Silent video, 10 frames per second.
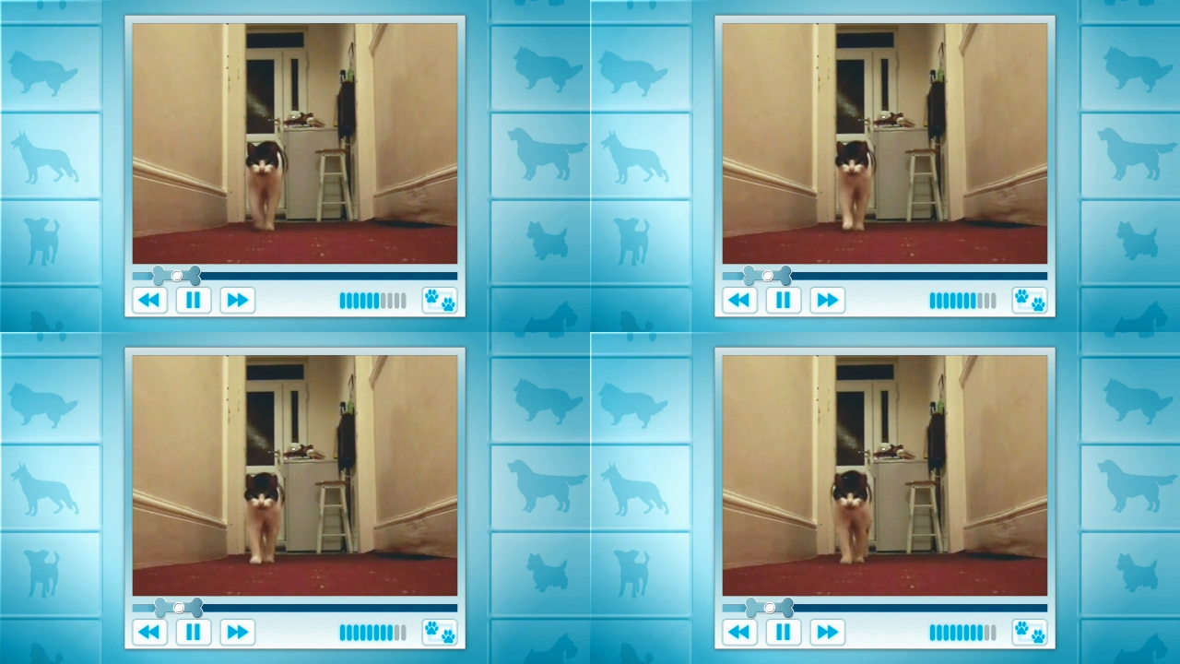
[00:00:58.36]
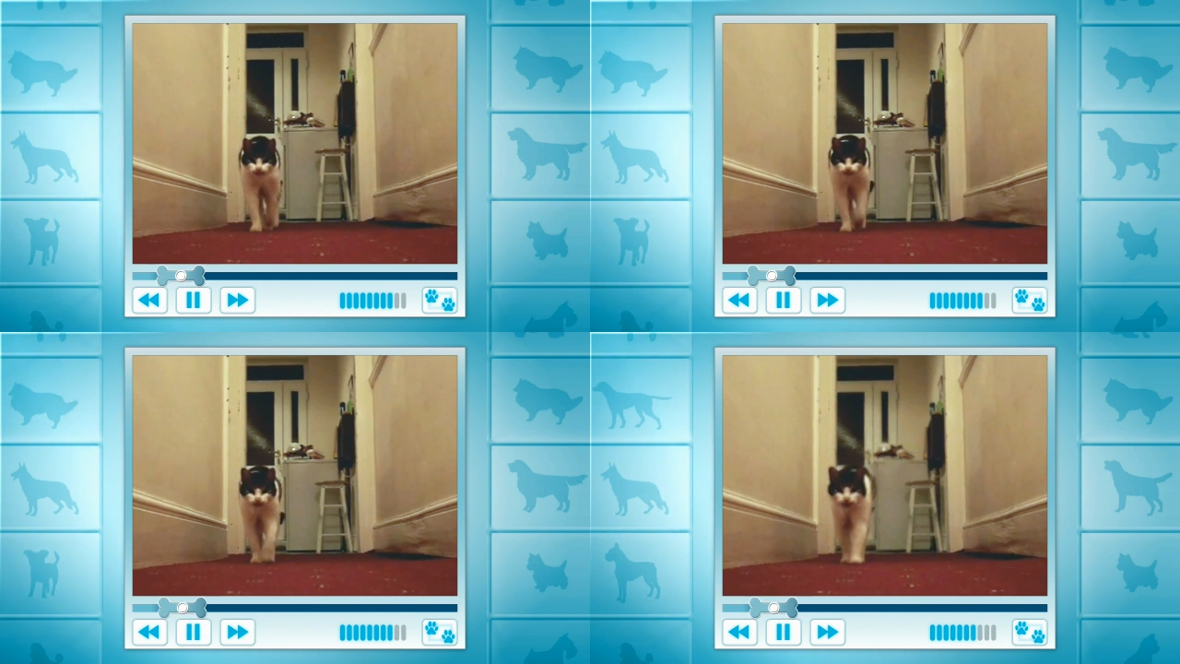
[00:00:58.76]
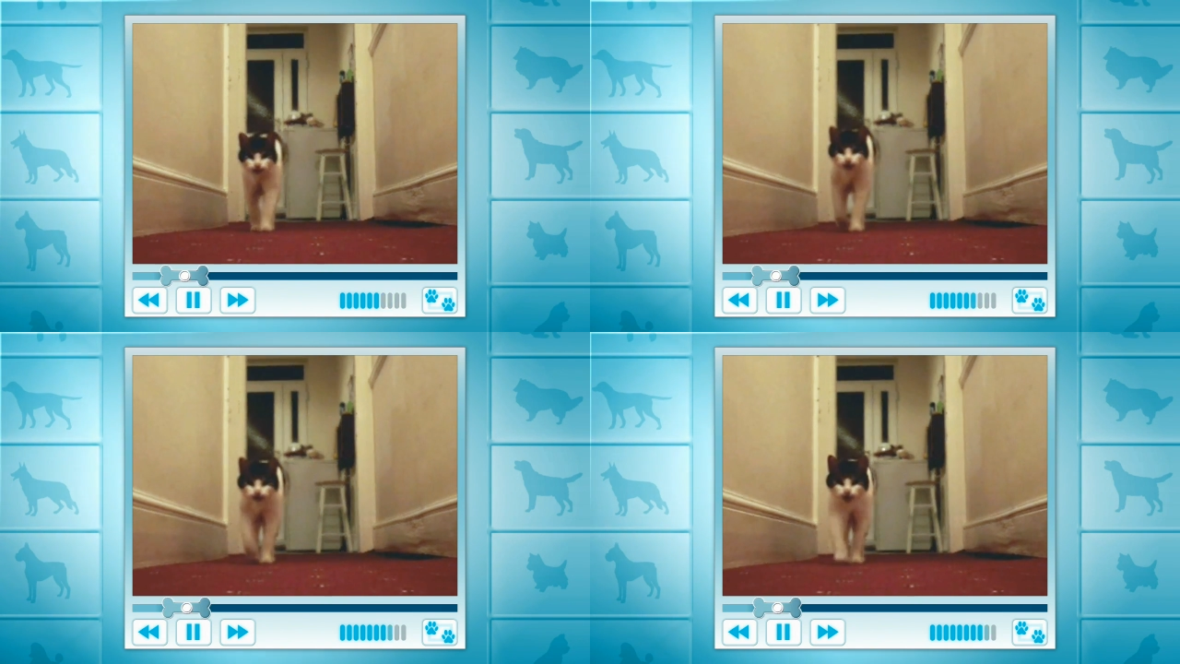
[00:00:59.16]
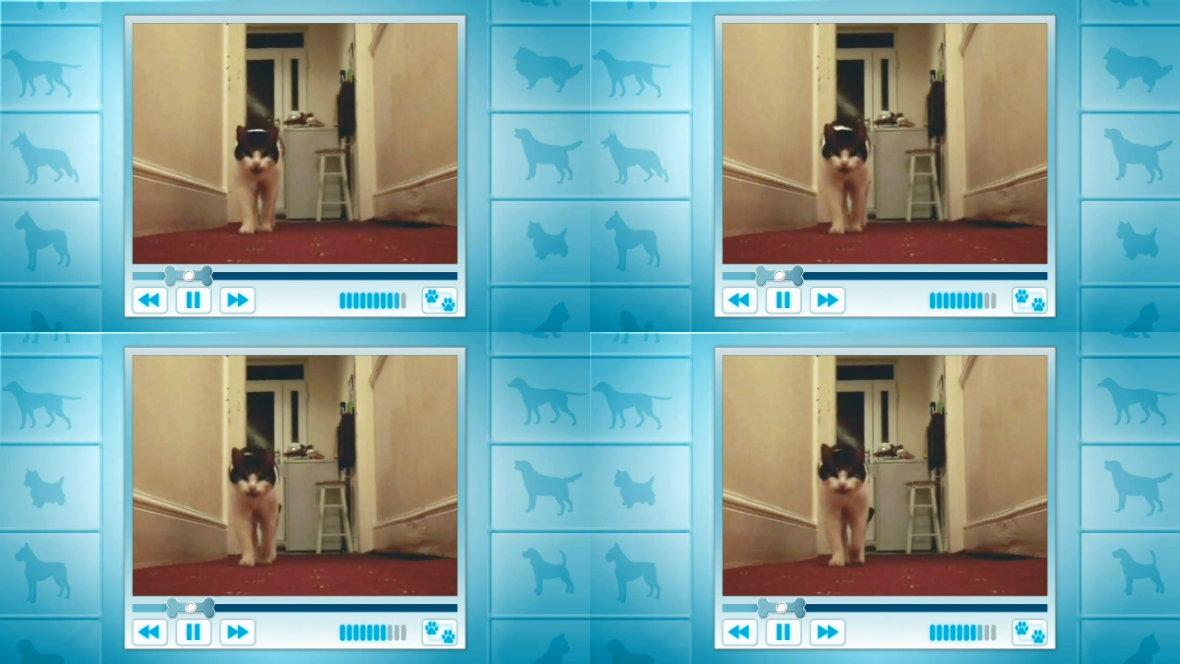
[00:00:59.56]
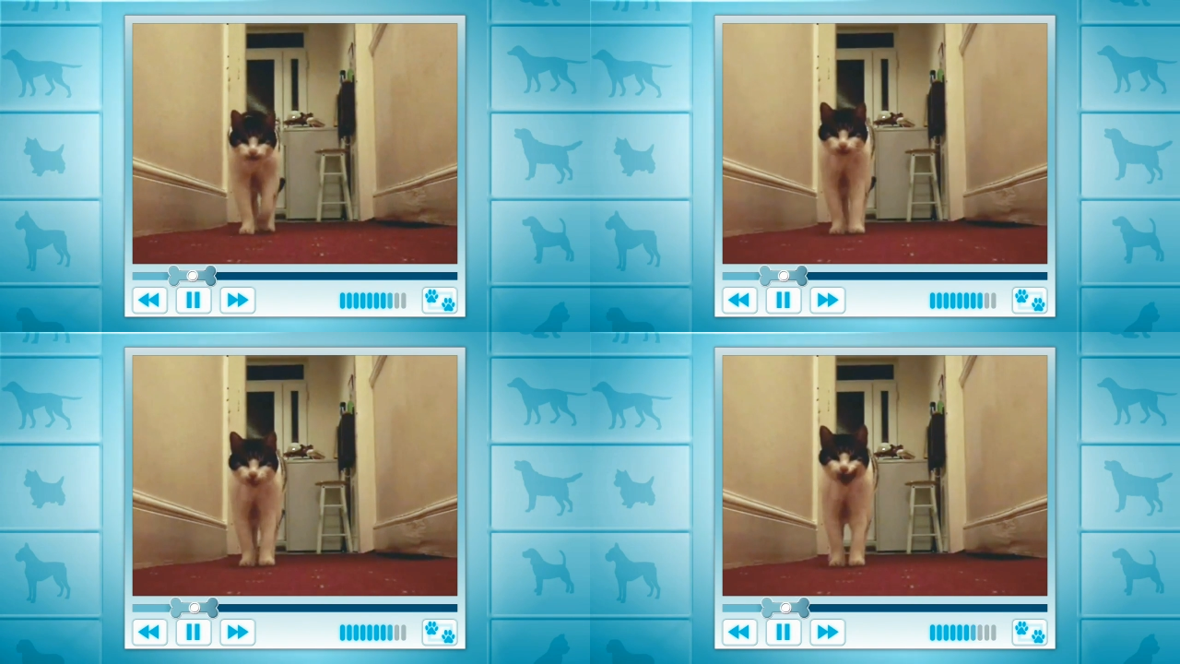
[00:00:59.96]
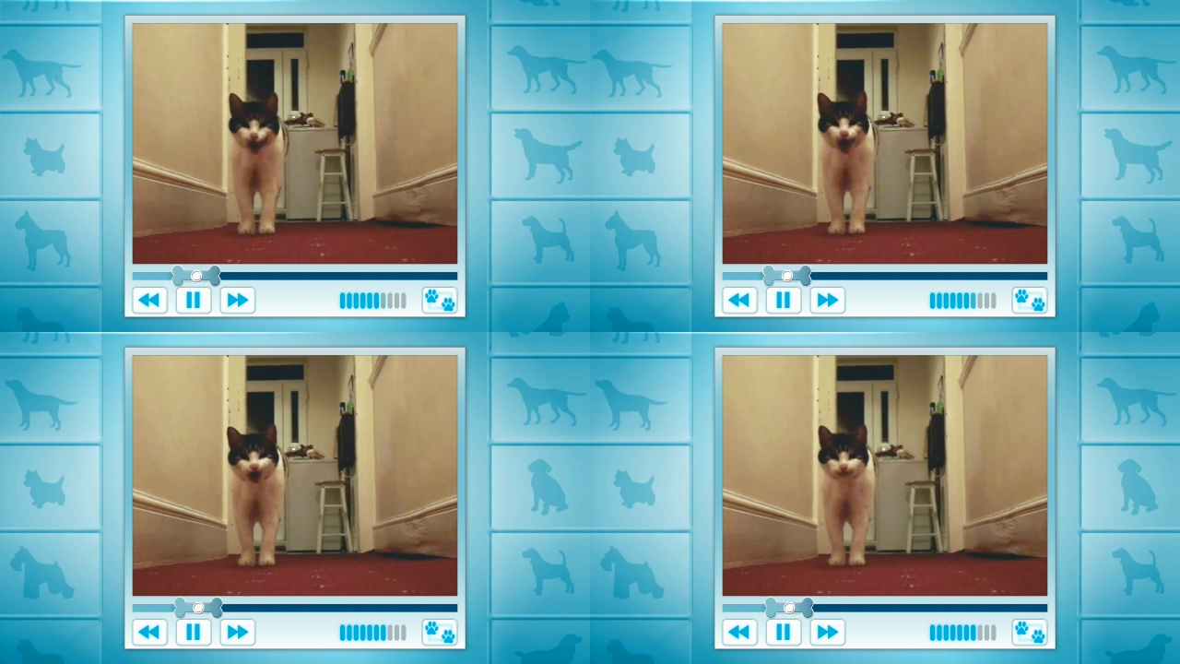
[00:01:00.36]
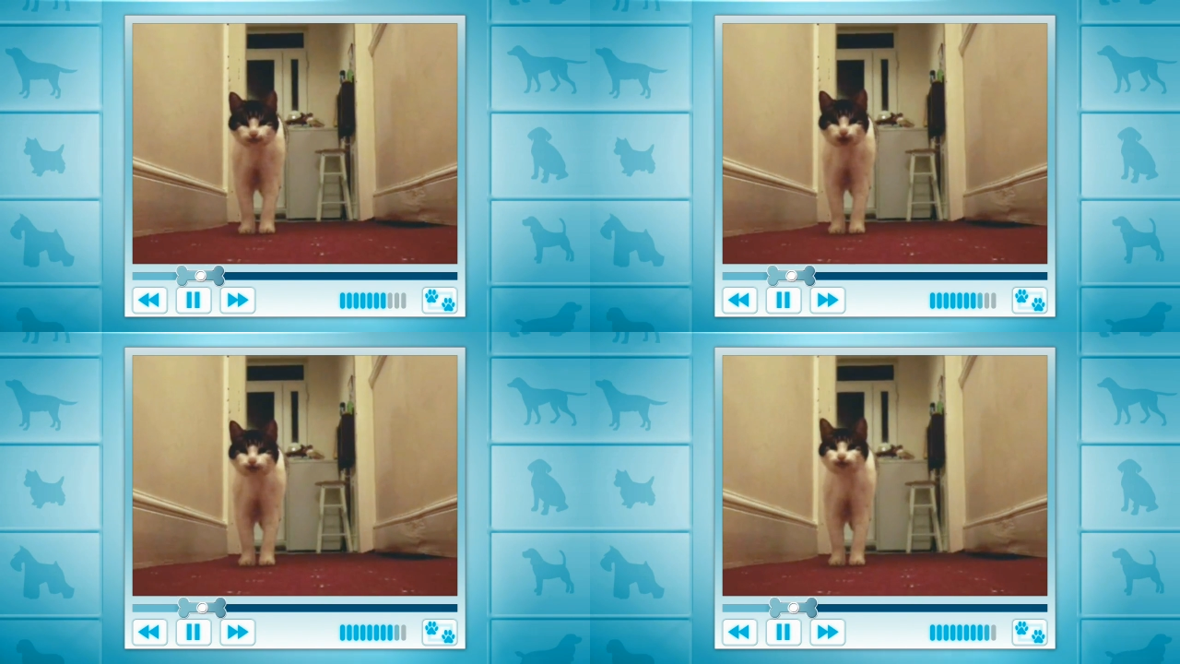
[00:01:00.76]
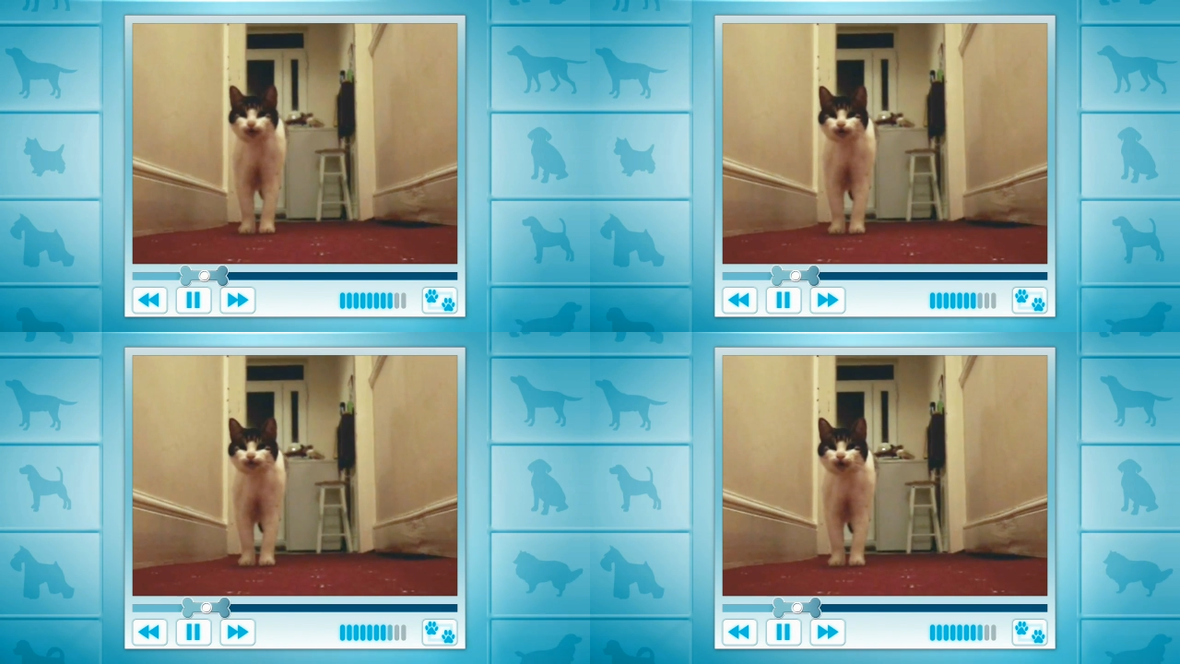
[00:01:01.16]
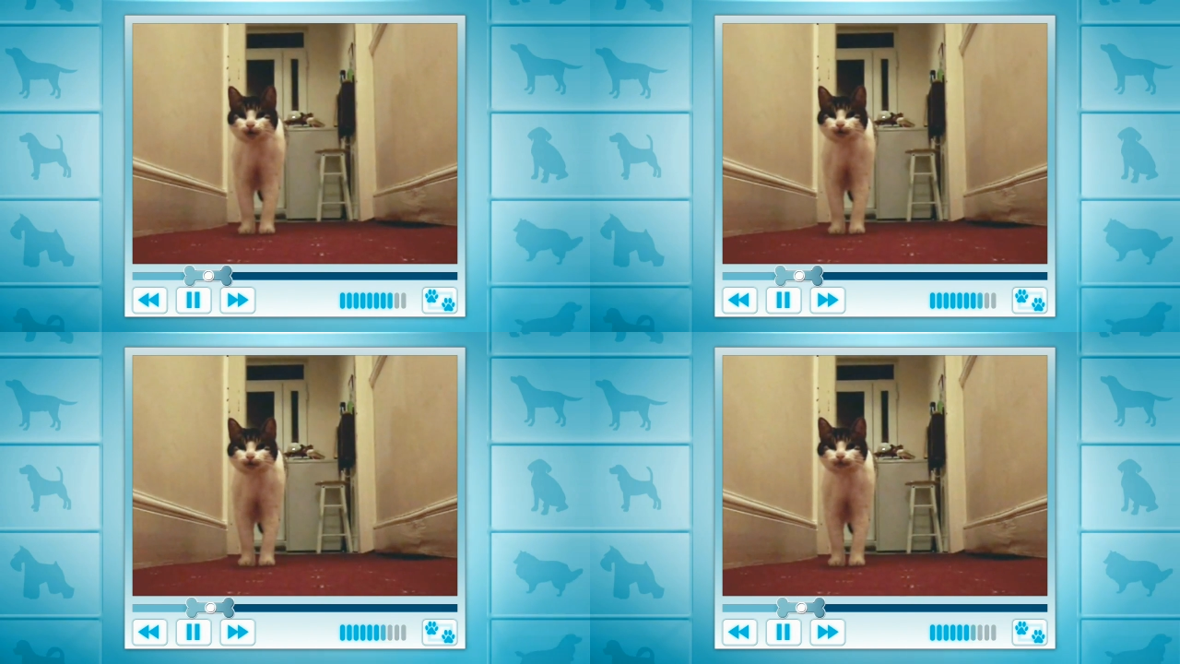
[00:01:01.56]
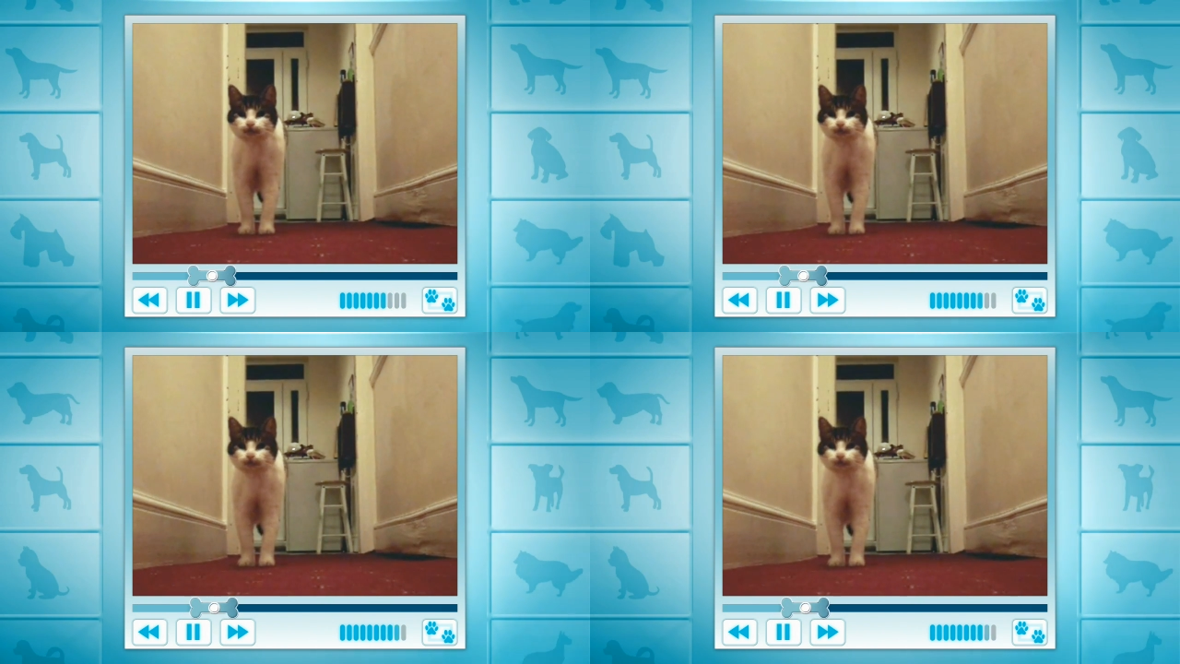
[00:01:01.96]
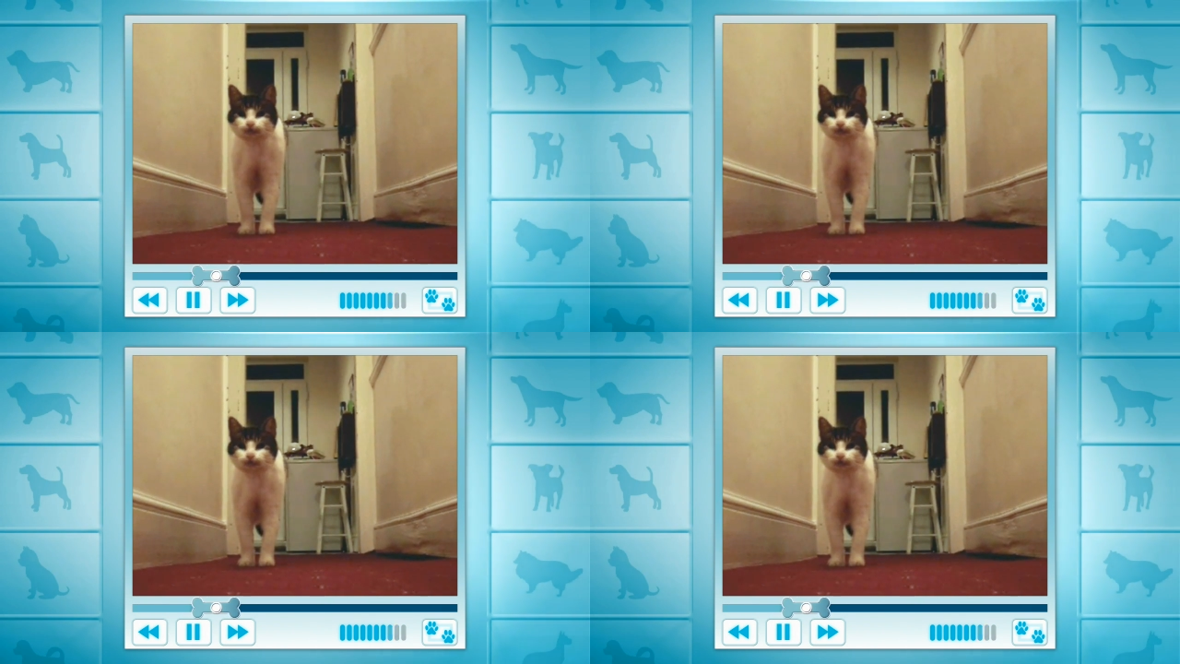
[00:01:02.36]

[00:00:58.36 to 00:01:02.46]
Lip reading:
(no speaker visible)